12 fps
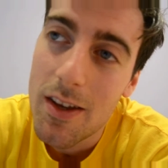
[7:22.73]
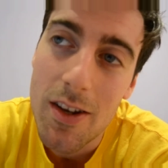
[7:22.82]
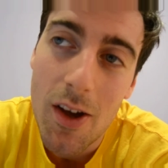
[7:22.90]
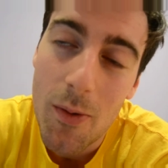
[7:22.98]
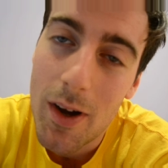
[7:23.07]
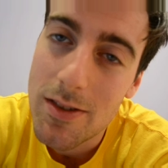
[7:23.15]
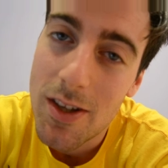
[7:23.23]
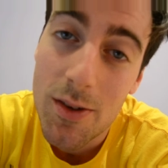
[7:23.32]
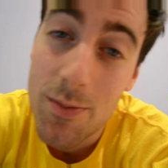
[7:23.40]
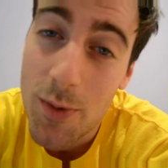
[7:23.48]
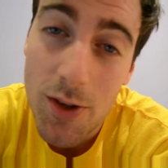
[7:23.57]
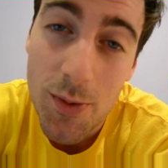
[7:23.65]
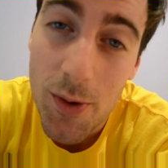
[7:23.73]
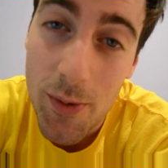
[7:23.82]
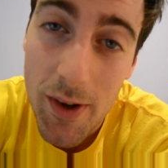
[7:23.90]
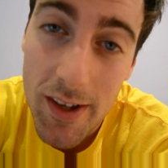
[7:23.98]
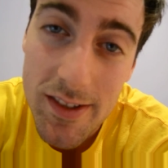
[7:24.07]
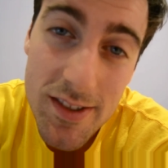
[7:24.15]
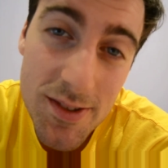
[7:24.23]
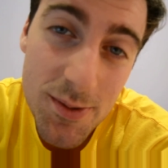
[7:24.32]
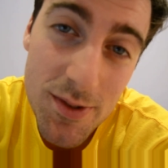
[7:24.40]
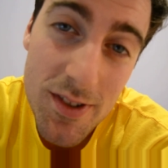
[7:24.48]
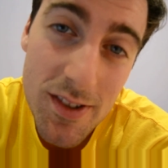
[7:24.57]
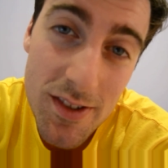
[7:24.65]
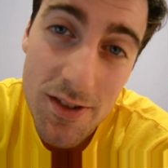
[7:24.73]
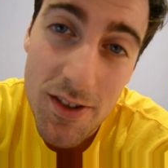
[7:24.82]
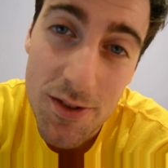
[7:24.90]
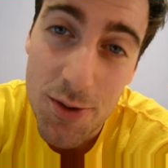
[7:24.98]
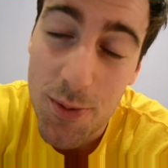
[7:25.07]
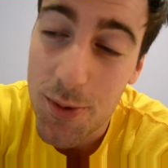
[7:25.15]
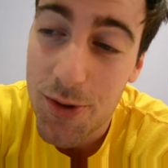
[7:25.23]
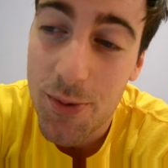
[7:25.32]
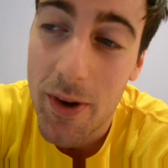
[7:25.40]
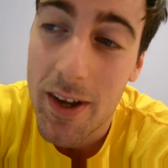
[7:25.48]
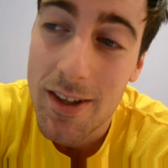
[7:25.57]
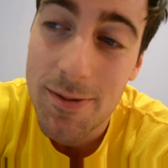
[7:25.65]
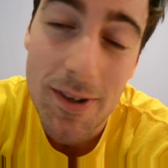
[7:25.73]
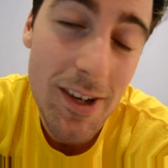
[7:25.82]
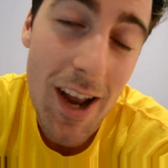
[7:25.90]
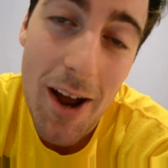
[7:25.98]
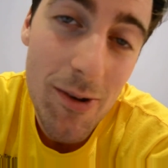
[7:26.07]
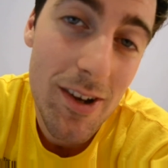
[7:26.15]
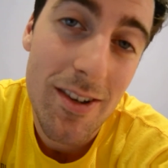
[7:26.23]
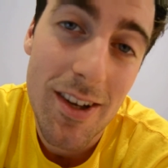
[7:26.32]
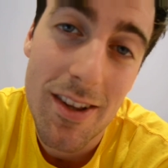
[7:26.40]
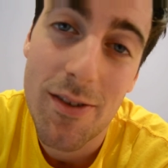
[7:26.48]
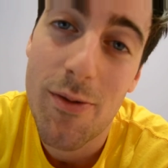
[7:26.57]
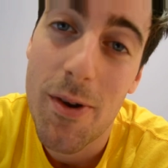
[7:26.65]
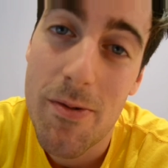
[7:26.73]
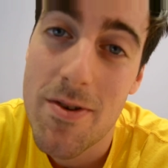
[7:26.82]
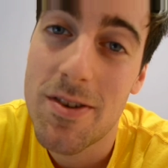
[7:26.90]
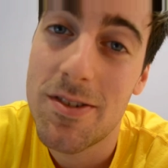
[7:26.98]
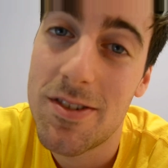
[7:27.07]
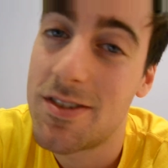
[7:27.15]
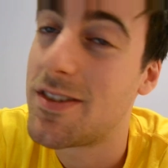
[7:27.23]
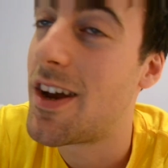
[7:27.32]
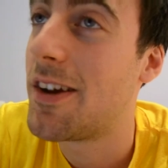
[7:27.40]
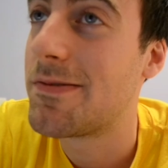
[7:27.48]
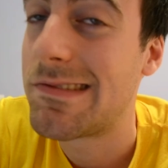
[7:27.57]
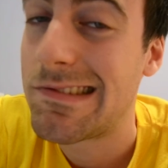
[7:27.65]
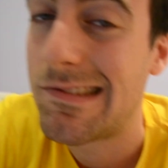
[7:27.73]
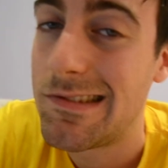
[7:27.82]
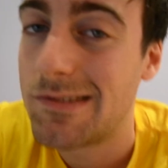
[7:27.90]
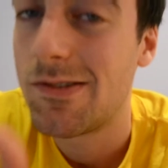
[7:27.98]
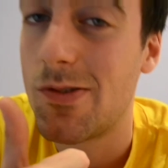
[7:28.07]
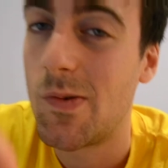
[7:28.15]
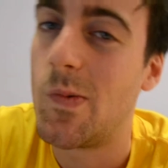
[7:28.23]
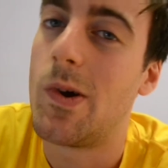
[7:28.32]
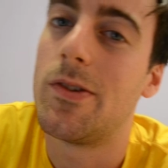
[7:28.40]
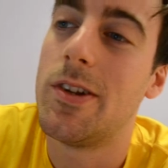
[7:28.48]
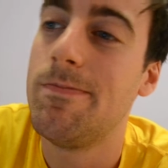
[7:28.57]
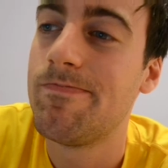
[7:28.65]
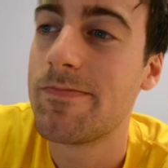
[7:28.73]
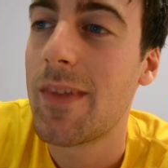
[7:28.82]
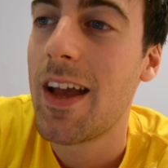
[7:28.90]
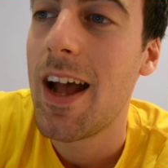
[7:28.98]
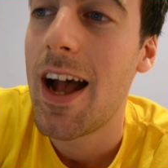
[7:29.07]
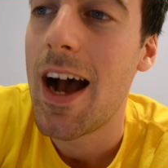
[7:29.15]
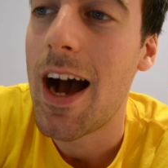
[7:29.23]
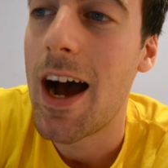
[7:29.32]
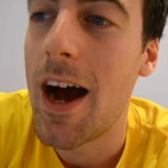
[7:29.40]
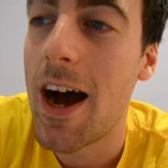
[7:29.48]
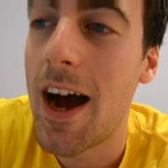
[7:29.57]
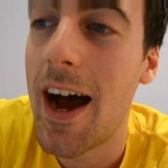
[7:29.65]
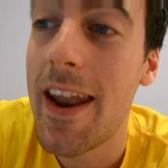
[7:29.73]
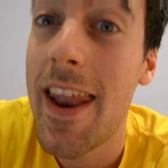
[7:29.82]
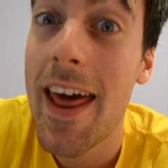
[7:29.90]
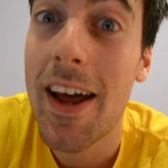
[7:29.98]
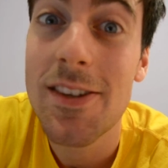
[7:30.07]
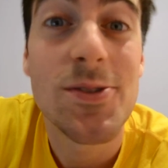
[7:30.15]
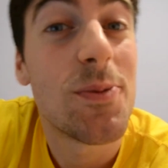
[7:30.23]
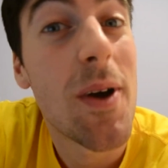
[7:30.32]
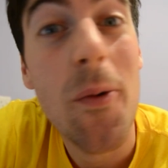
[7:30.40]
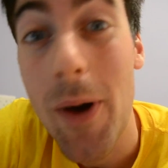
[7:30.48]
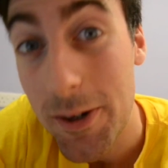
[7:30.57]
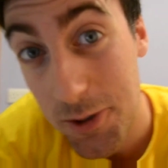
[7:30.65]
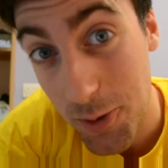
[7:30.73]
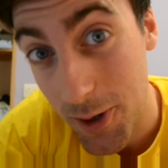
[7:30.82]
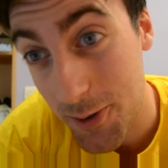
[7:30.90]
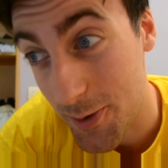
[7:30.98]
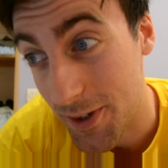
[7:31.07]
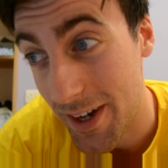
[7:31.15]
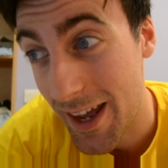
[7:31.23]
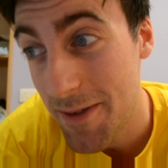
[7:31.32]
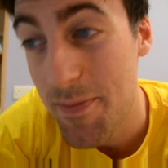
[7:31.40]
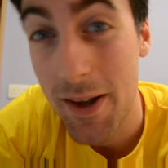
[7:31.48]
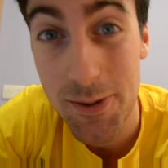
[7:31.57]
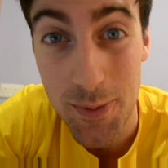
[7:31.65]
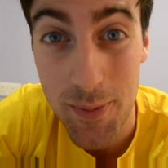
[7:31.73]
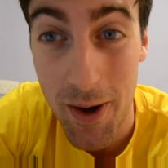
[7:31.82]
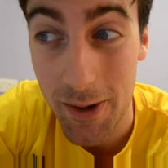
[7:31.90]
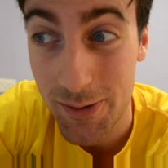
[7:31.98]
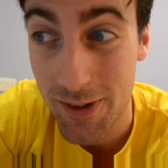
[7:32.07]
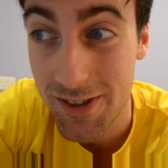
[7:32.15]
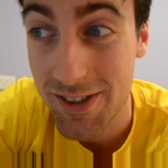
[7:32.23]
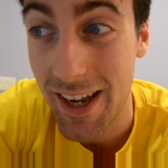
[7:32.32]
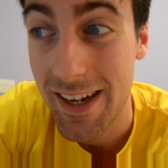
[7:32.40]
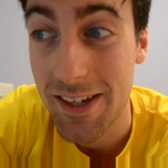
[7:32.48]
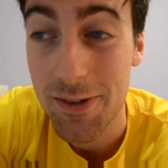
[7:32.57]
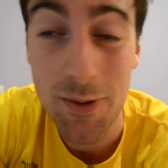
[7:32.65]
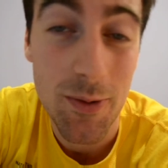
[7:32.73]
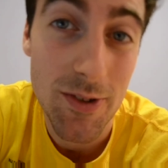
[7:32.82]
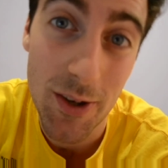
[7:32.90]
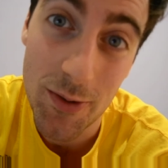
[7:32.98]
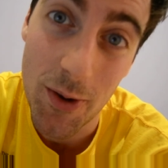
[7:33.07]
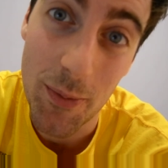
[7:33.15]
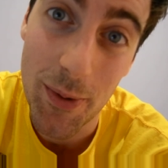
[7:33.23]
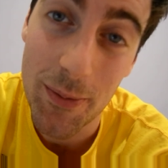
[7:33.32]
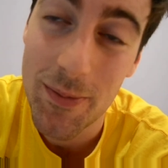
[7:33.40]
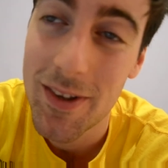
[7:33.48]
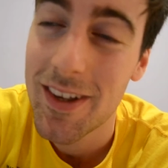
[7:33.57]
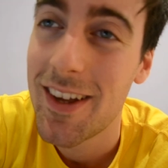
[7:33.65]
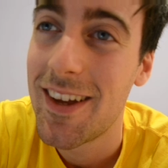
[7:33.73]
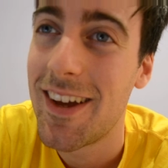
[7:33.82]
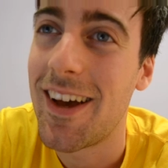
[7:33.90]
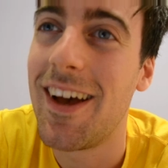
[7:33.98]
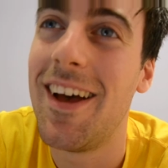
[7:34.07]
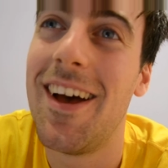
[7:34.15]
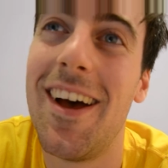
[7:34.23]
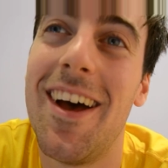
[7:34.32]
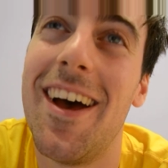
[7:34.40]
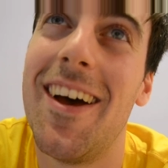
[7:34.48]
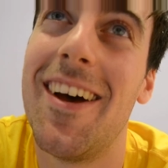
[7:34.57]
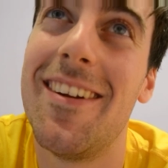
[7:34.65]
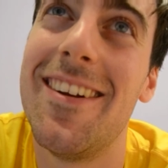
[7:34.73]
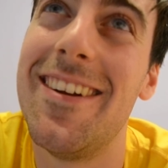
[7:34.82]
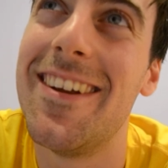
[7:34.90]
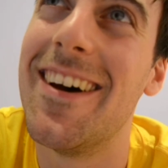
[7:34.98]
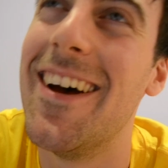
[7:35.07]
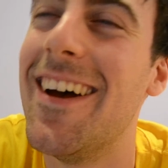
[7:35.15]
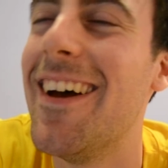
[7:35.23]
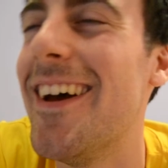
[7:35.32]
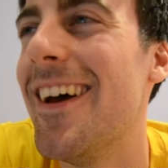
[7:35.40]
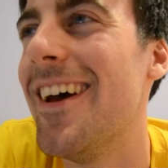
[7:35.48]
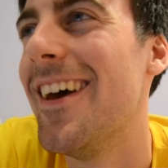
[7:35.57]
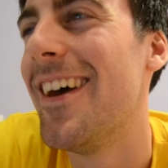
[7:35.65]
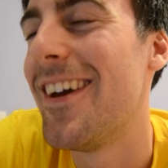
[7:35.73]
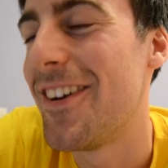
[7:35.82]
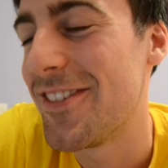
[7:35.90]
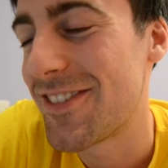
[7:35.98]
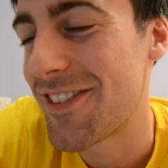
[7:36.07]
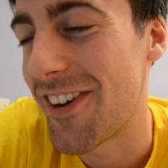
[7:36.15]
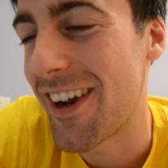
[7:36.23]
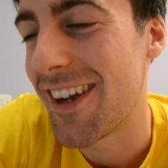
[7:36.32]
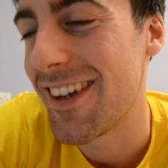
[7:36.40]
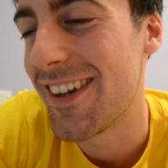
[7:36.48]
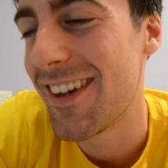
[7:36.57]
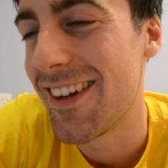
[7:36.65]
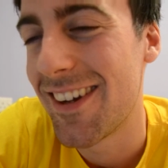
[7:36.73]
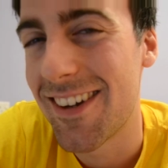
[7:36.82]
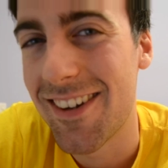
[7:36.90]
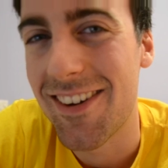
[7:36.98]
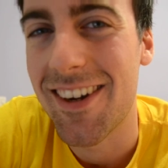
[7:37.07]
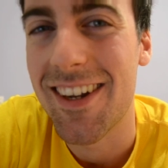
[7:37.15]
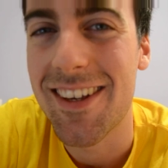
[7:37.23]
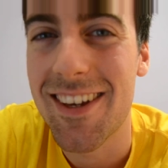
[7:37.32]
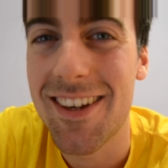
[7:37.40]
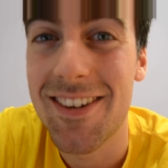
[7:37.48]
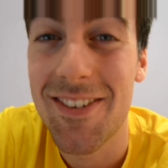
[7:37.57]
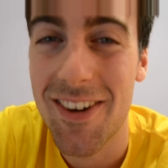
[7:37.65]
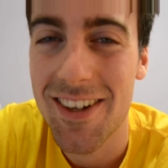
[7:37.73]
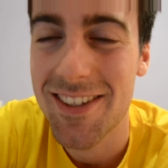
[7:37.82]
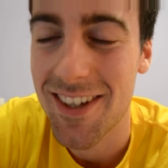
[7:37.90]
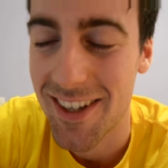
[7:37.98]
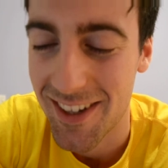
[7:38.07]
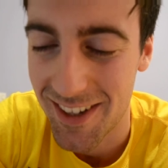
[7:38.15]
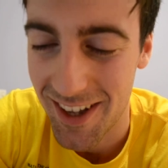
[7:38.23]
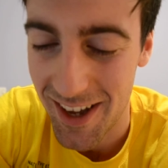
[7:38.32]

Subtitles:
You know, well done, was what it was. It was an enjoyable way to spend an hour at the Free Fringe, so well done. And then I saw my Welsh quote of the day, Benjamin Partridge, an interview with Jeff Goldblum, and it was great, really good, well done.